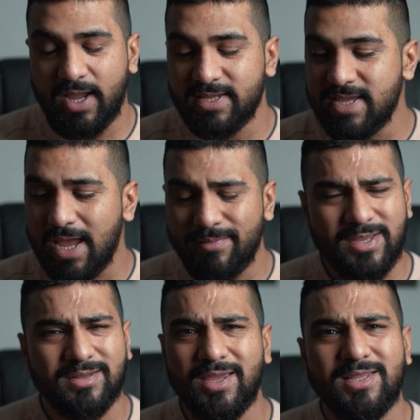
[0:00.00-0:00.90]
And yeah, I
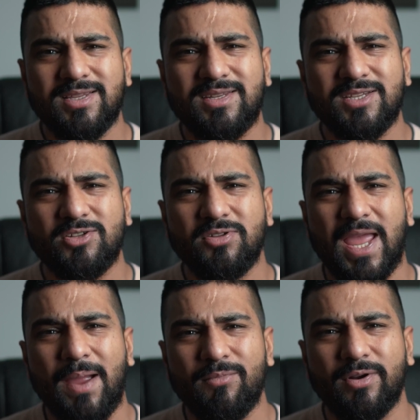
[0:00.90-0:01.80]
mean, it's a digital
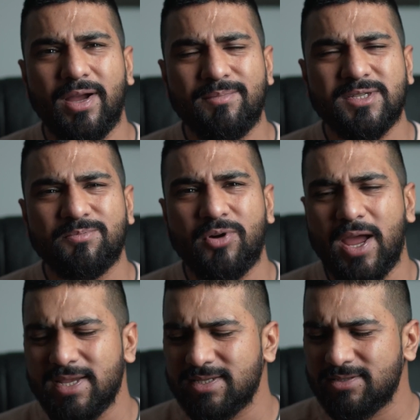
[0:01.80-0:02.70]
camera. I'm
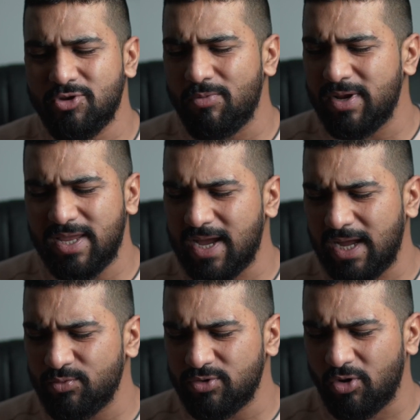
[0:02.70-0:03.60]
surprised. Normally
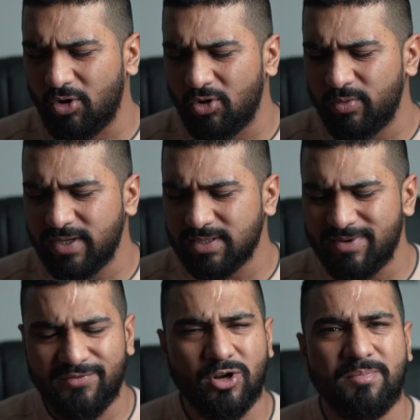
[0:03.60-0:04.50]
I would always, I
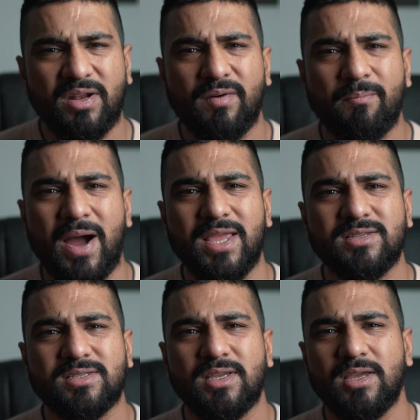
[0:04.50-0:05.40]
mean, I've got a bit of a
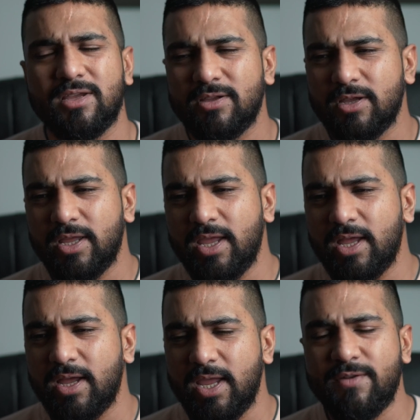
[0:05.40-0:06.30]
bias
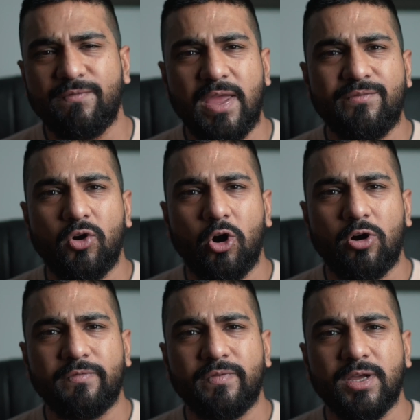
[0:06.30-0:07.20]
in favor
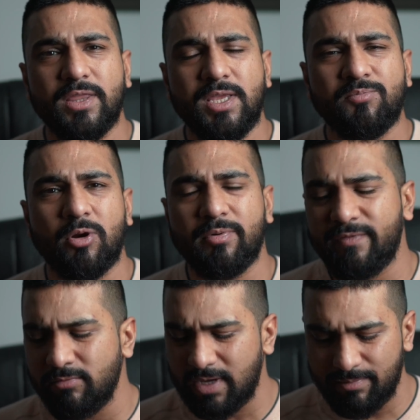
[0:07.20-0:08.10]
of the proper
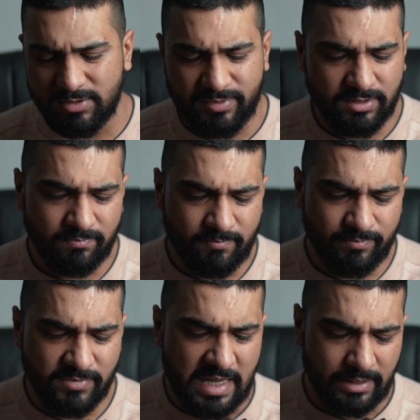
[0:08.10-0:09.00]
film cameras, but
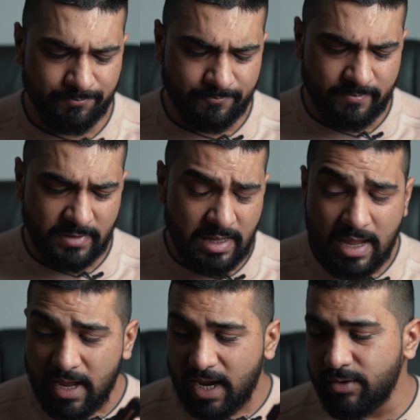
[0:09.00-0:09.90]
yeah.
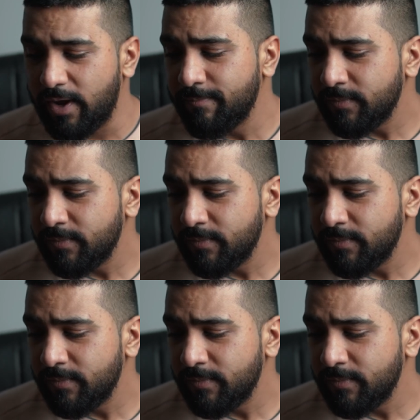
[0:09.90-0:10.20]
Anyway,